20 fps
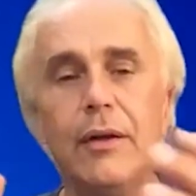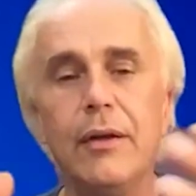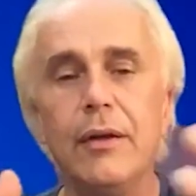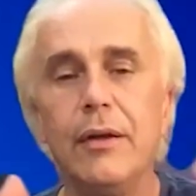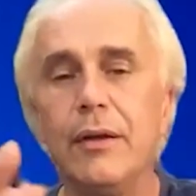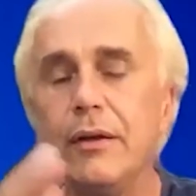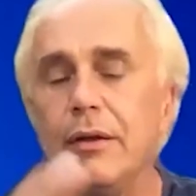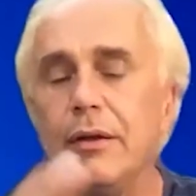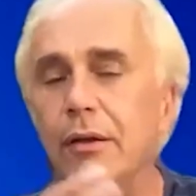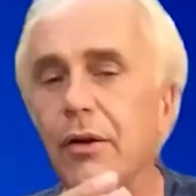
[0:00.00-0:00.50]

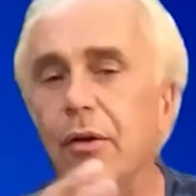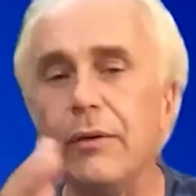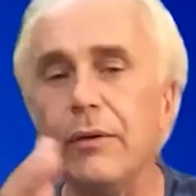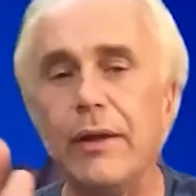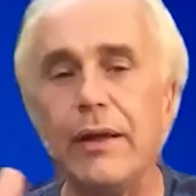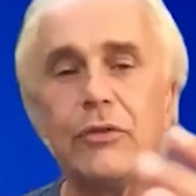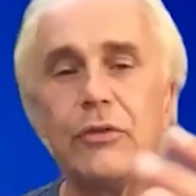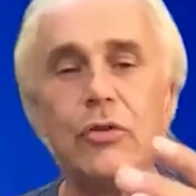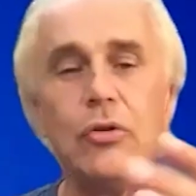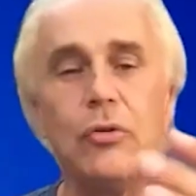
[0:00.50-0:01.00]

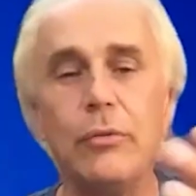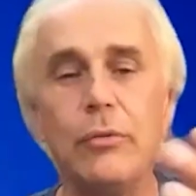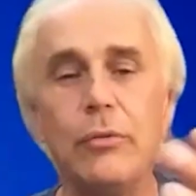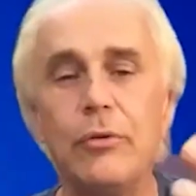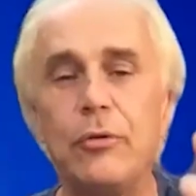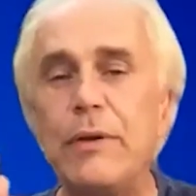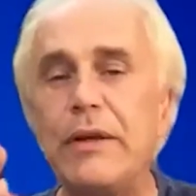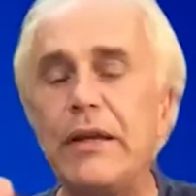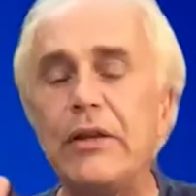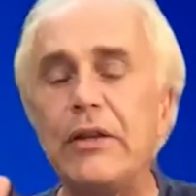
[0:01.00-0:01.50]
like
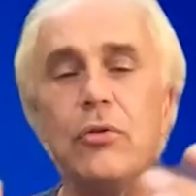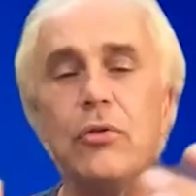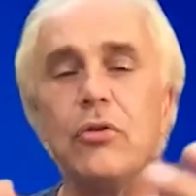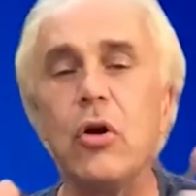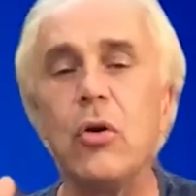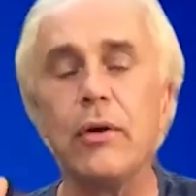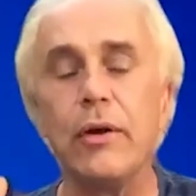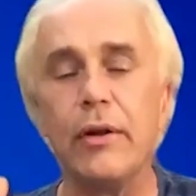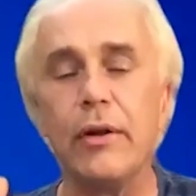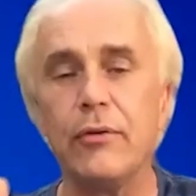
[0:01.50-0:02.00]
speaking two
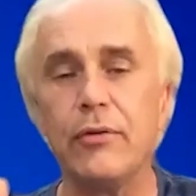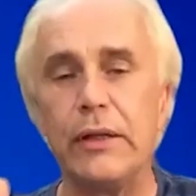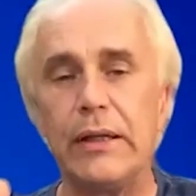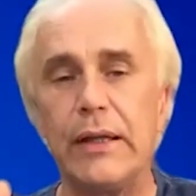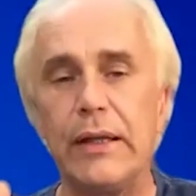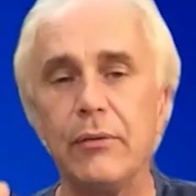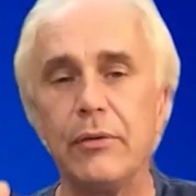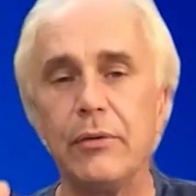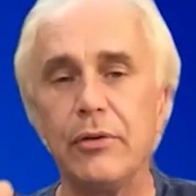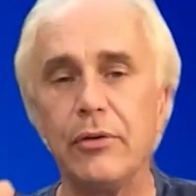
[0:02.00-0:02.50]
totally different
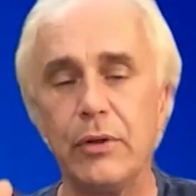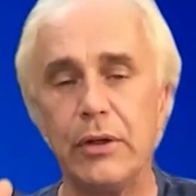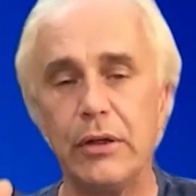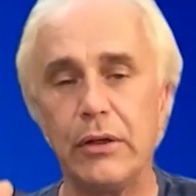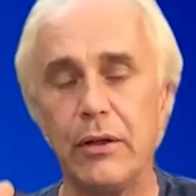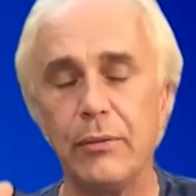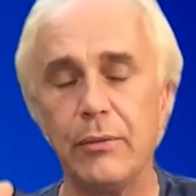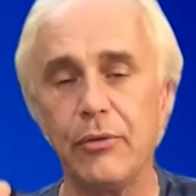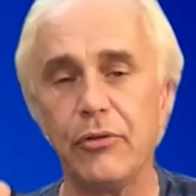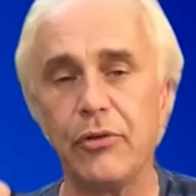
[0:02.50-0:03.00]
languages when it
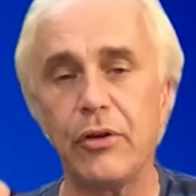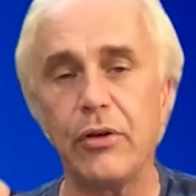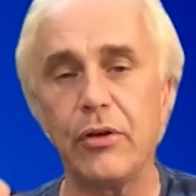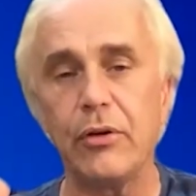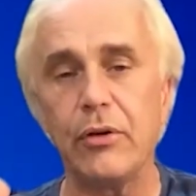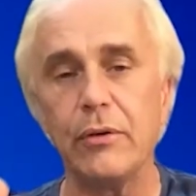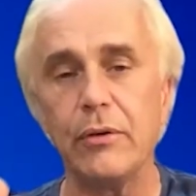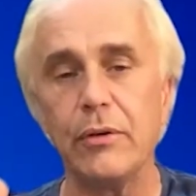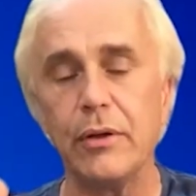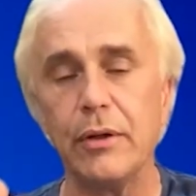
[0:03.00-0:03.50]
comes to
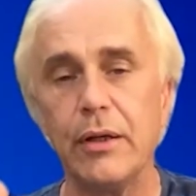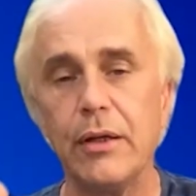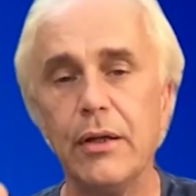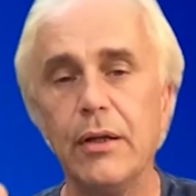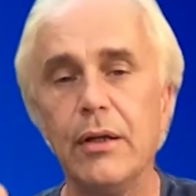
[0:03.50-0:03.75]
security.